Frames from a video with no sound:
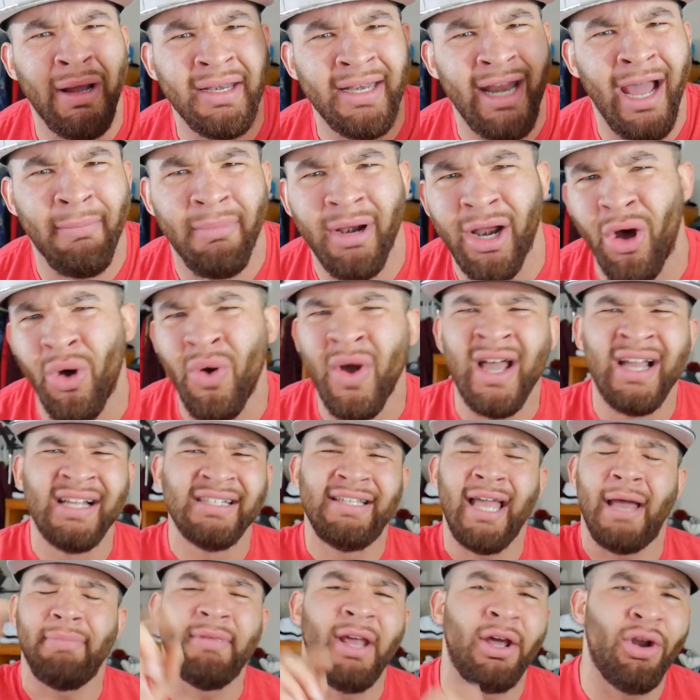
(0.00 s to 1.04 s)
button down below.
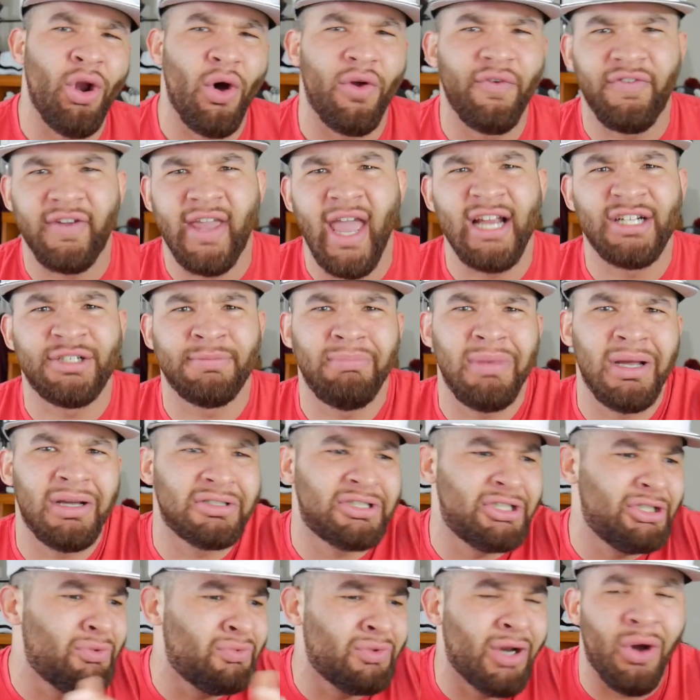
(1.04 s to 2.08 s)
Tap that notification bell
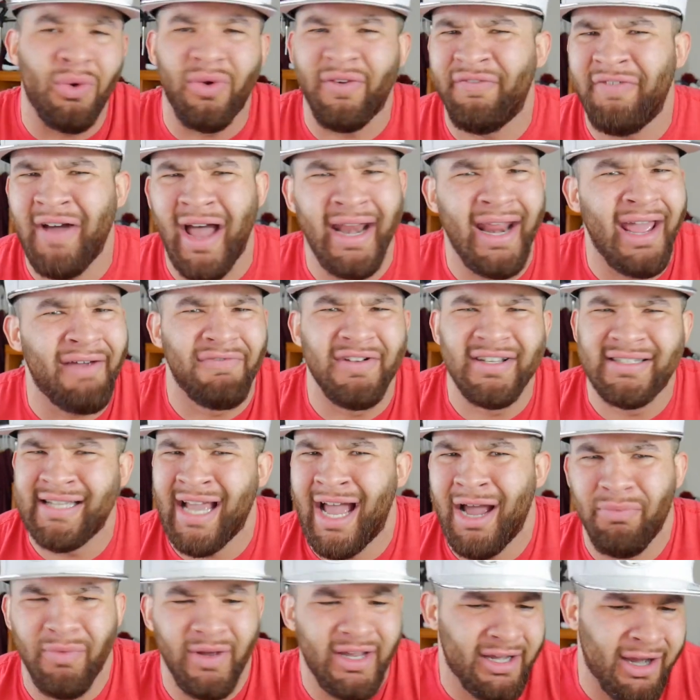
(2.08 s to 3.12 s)
so you notified every
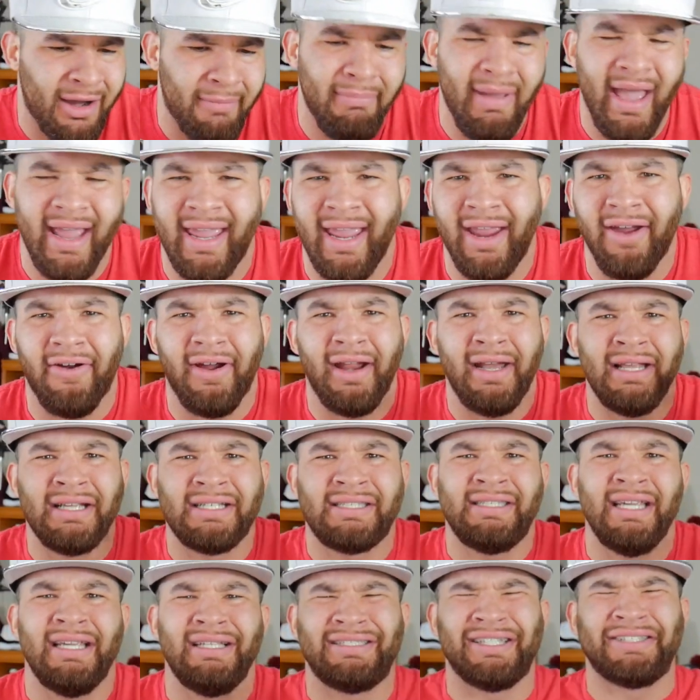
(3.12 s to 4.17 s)
time we come back here in
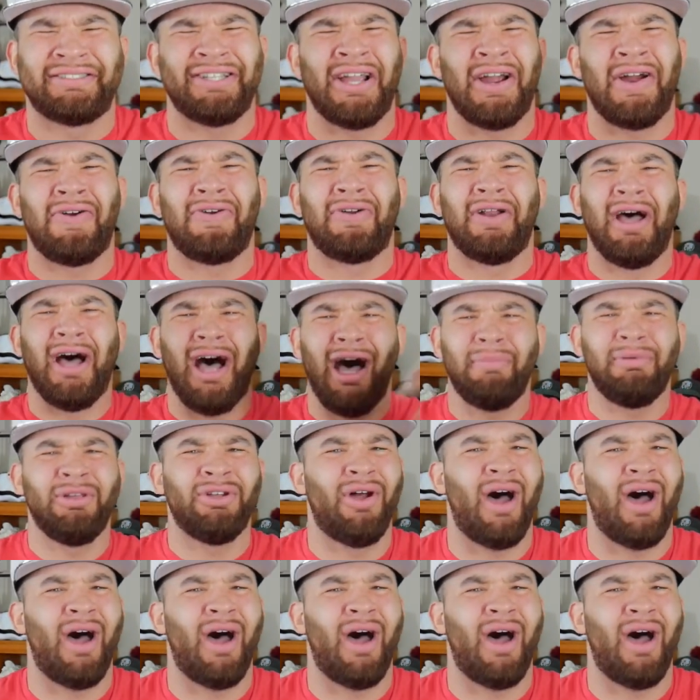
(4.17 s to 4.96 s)
this seat to turn up.